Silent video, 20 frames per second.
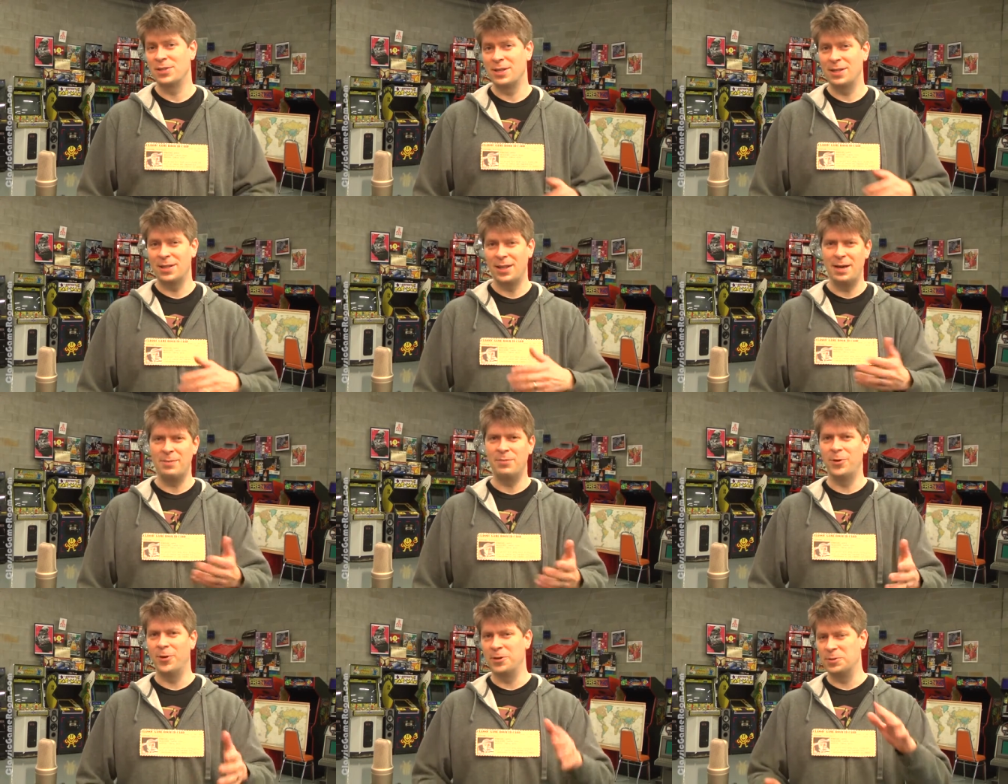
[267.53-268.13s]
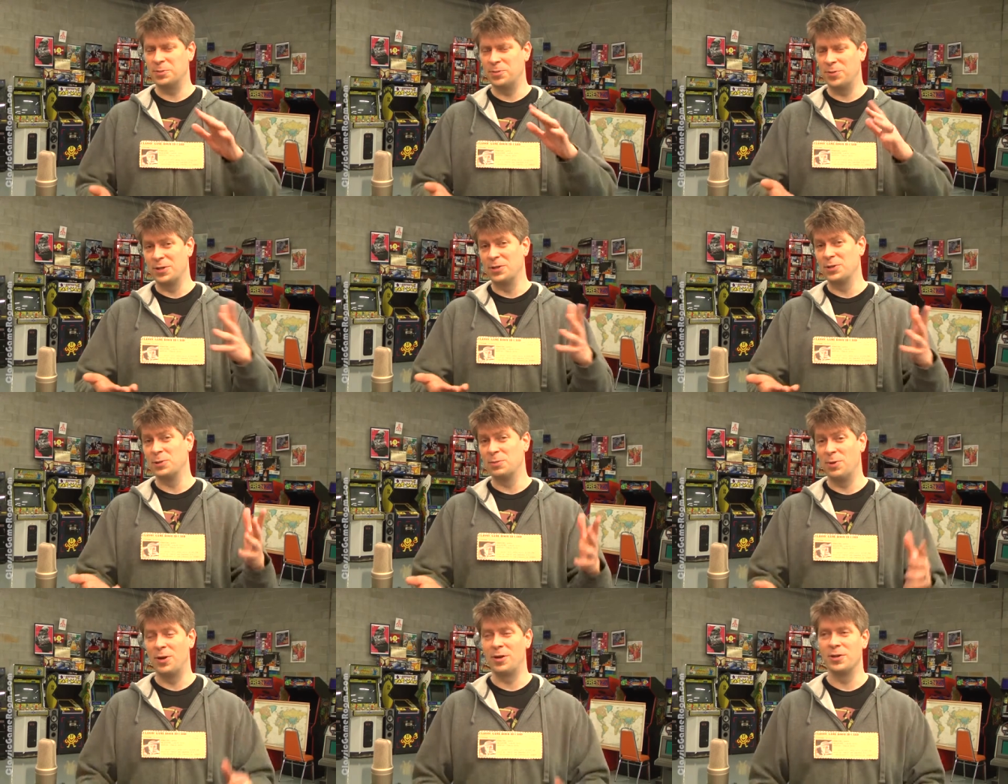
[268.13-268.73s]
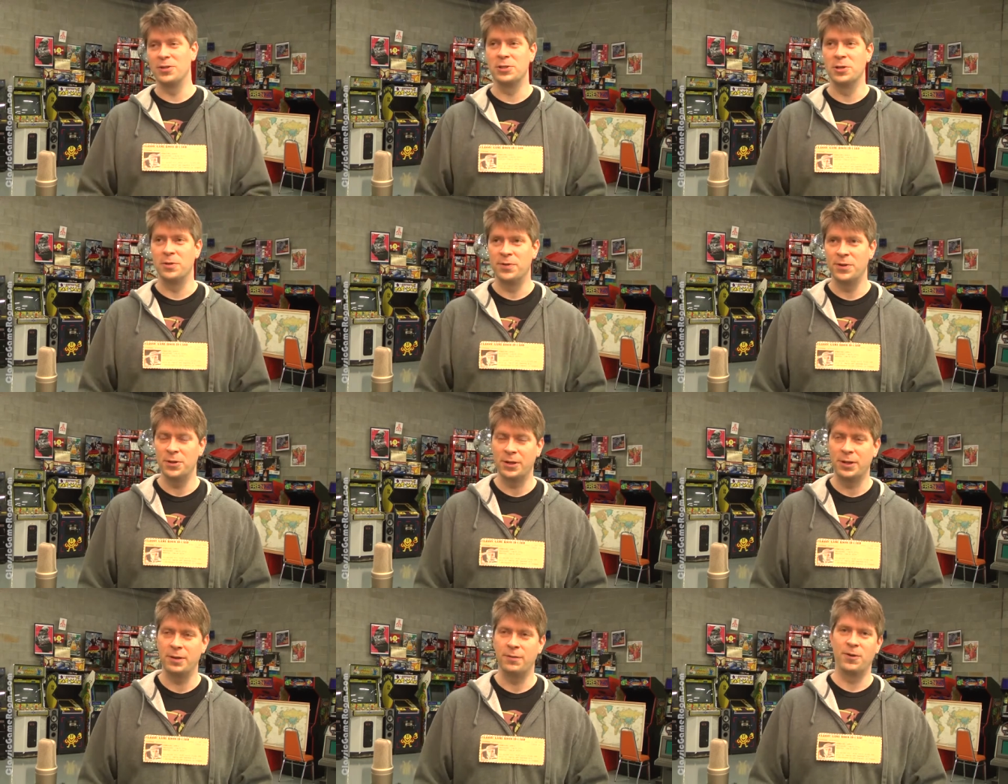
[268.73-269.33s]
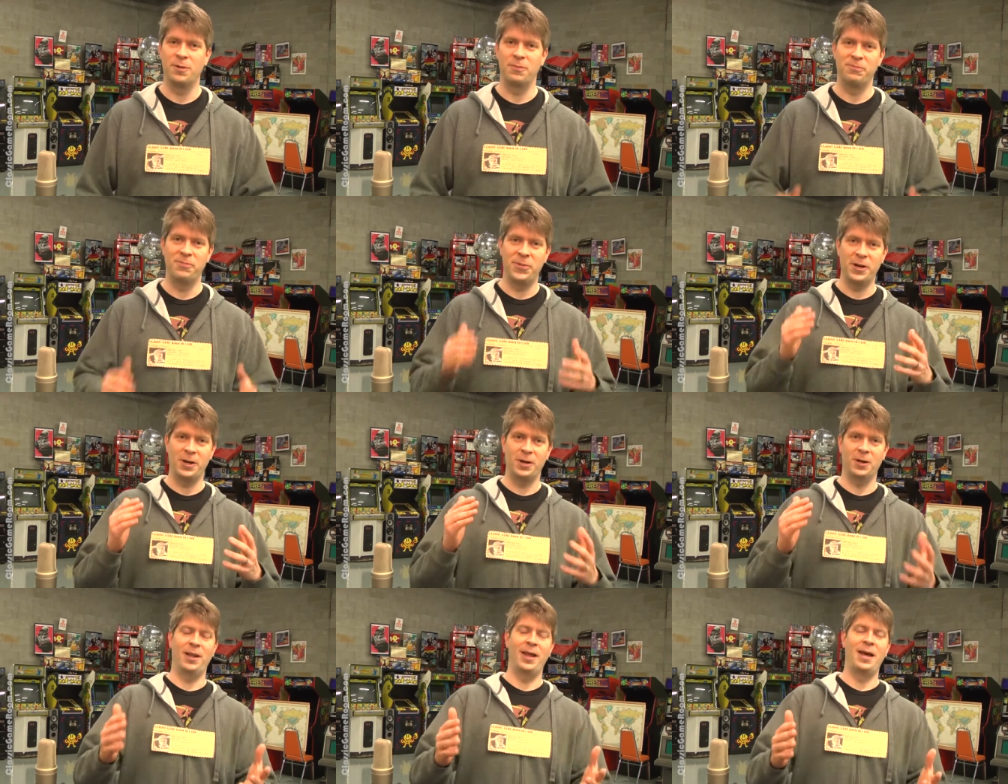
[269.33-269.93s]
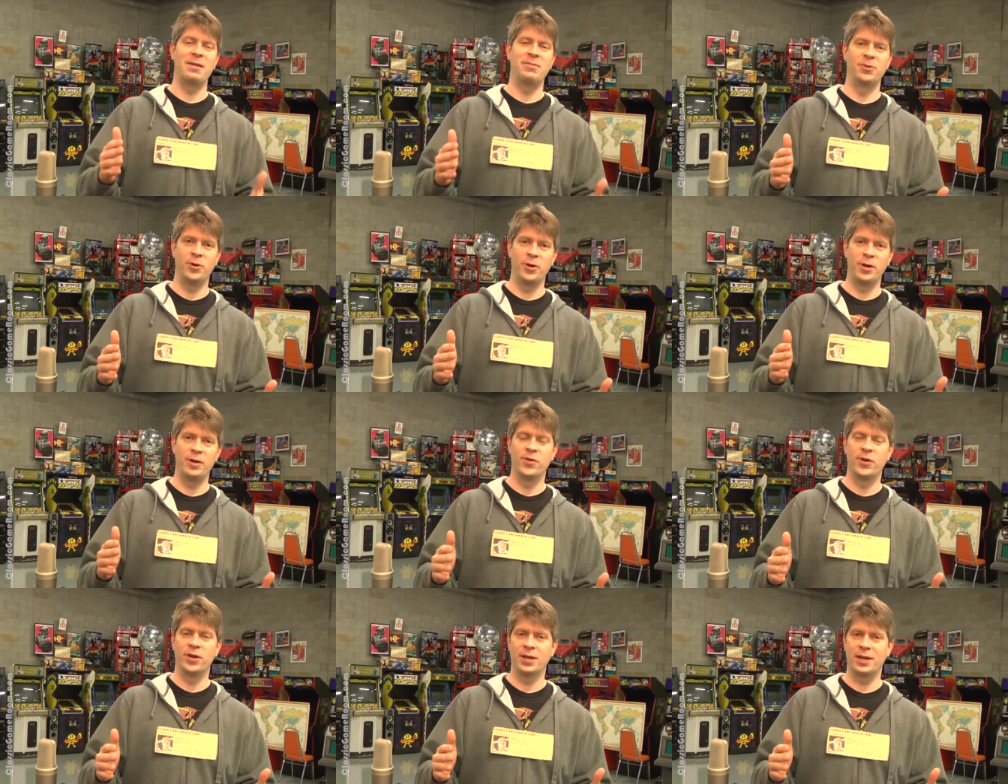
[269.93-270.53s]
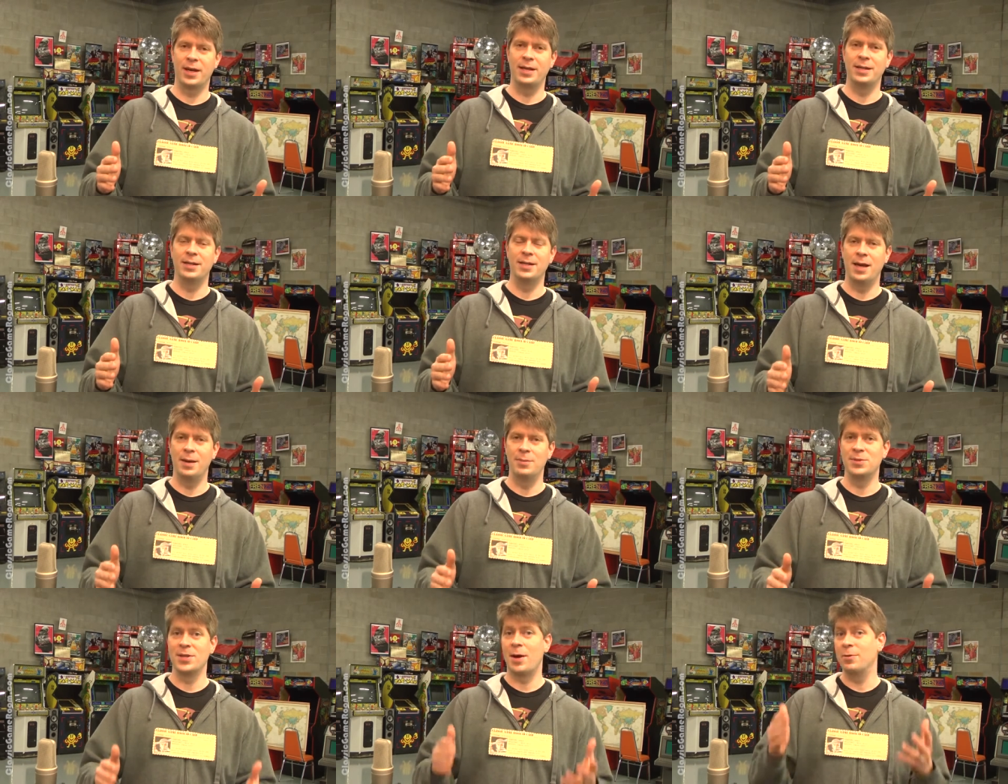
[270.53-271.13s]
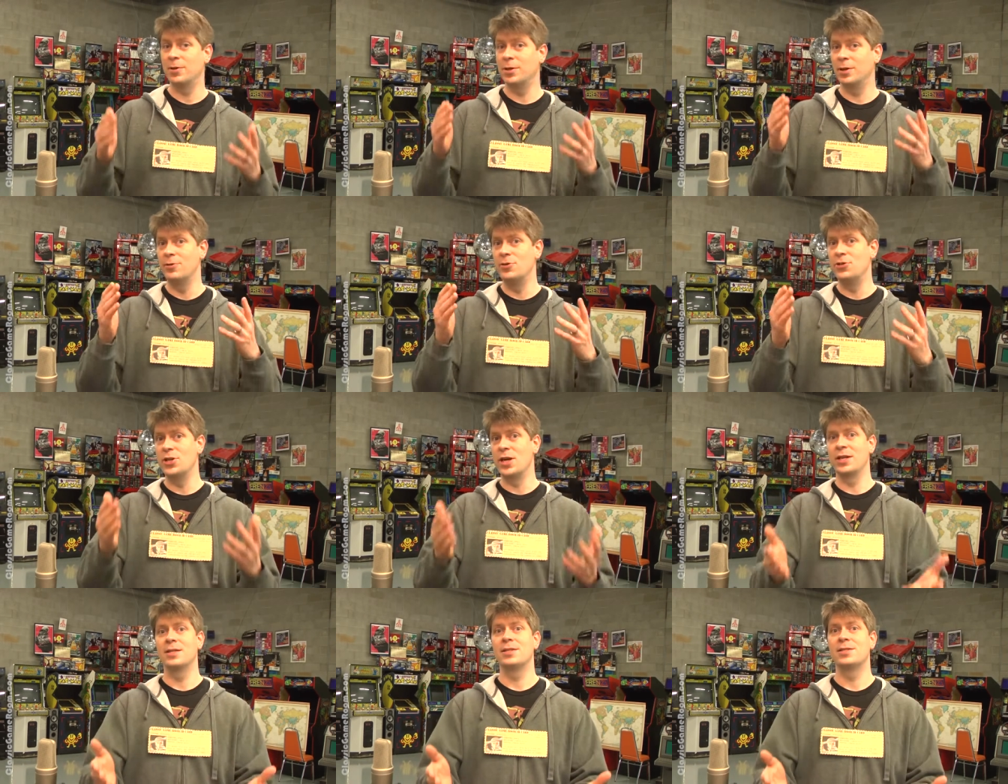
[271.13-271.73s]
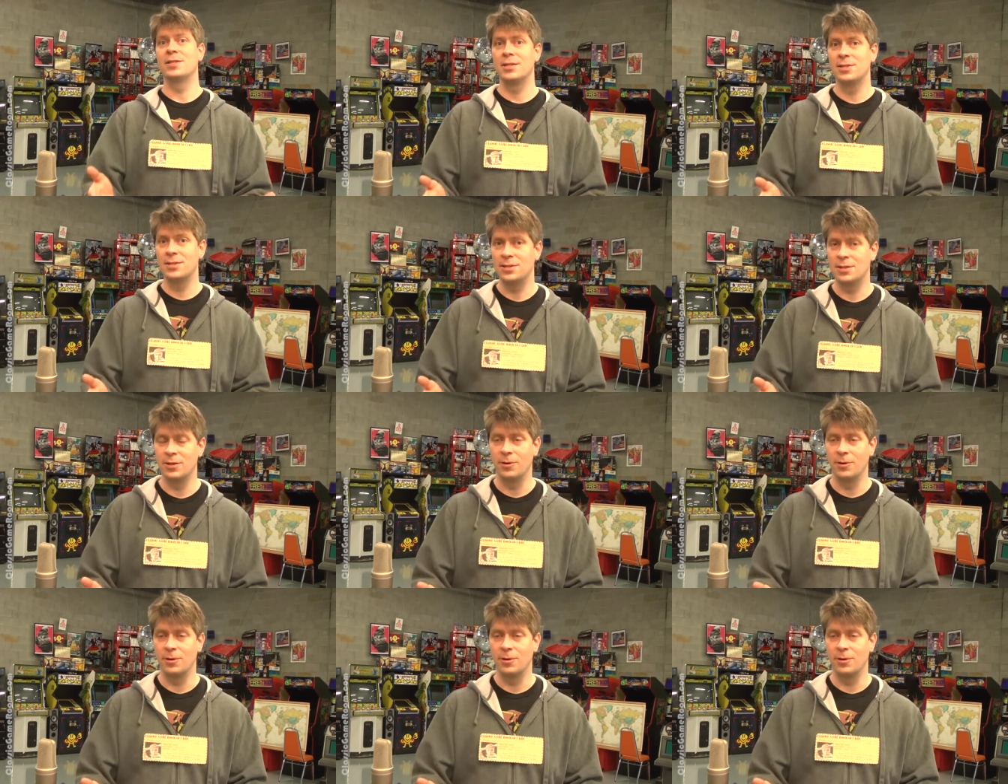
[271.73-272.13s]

The library is pretty small, so if you're looking for a bigger library of arcade games, I would go Genesis.